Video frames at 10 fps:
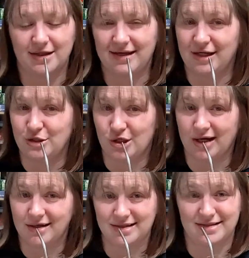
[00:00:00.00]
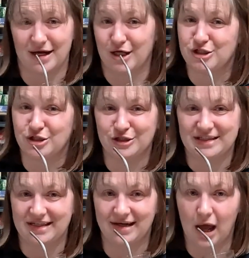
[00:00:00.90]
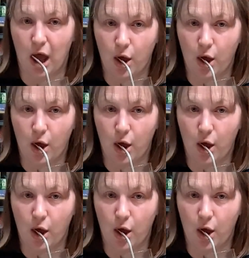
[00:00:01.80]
lady drink, because I sure did.